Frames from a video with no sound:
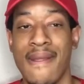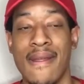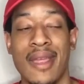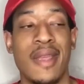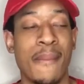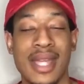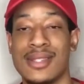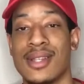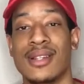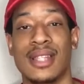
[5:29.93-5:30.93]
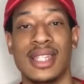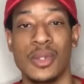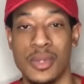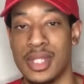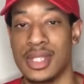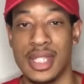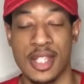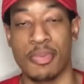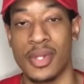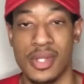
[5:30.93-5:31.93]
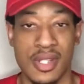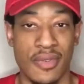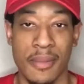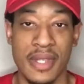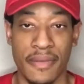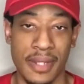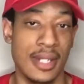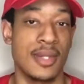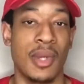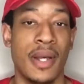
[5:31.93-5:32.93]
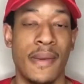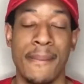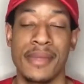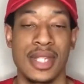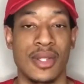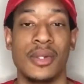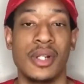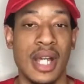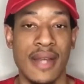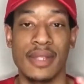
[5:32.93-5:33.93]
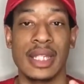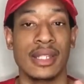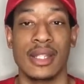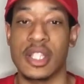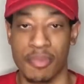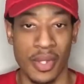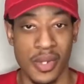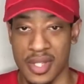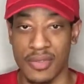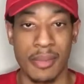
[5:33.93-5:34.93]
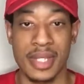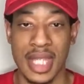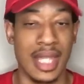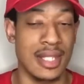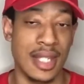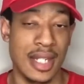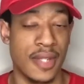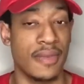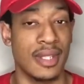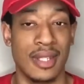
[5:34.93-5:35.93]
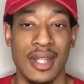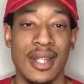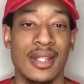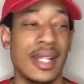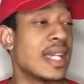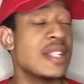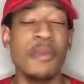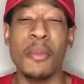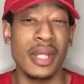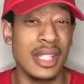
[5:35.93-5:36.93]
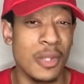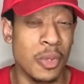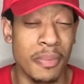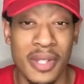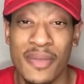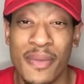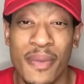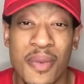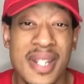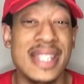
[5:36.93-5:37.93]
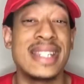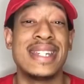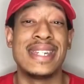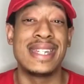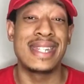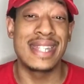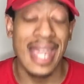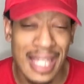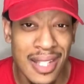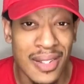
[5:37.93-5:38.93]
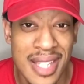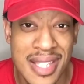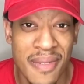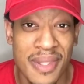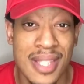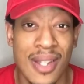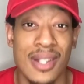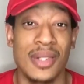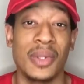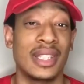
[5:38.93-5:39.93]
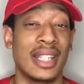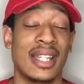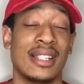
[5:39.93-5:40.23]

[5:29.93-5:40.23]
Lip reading: He might start like using the explosions from his feet as well. So he'll have like explosions from his hands and his feet. Like his mobility would be ridiculous if he started doing that.